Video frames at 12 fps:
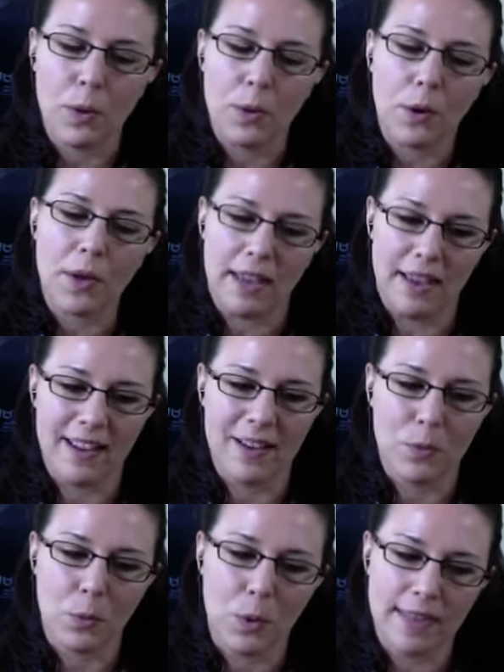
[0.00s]
okay,
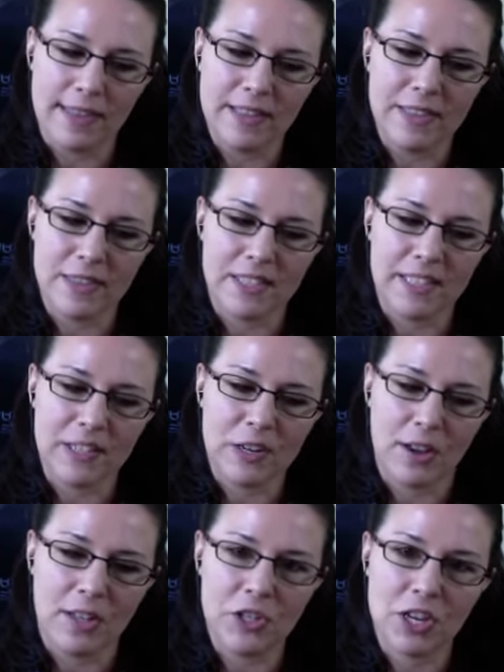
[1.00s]
I think the
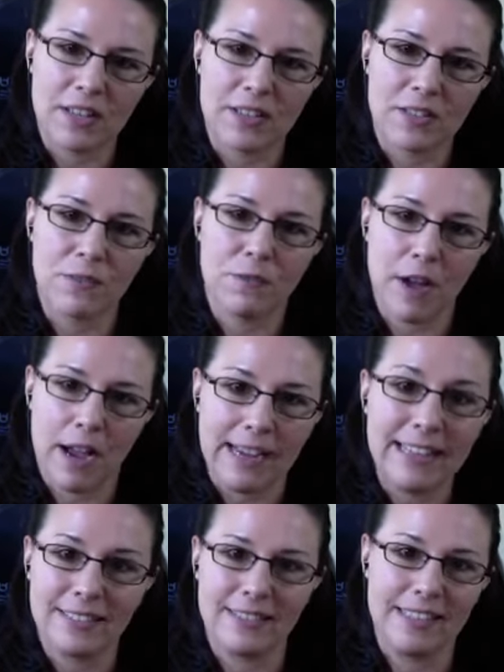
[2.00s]
technology has
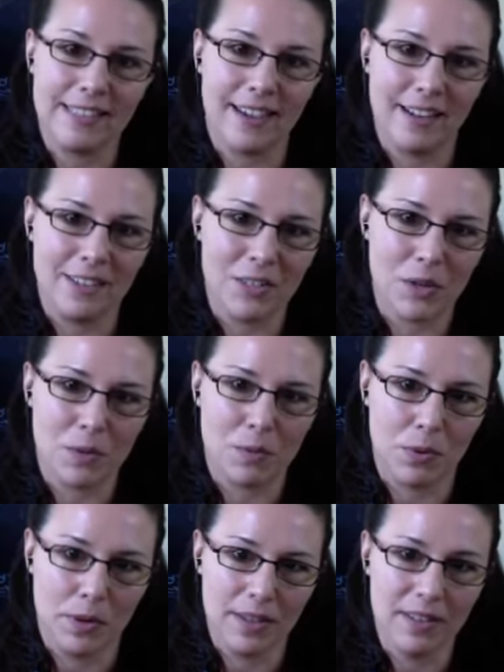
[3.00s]
finally gotten to the
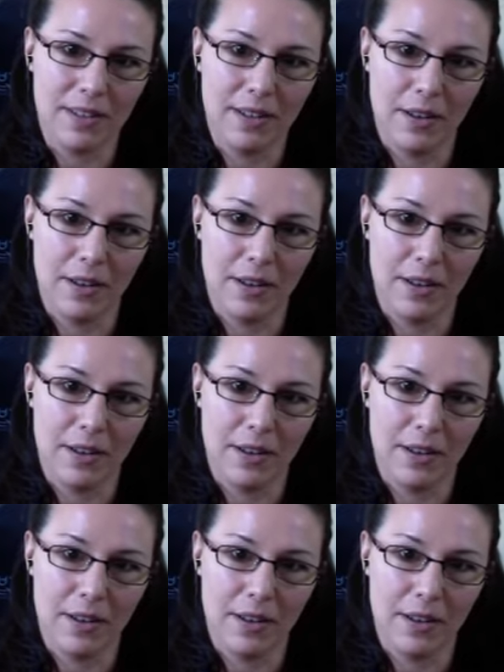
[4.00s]
point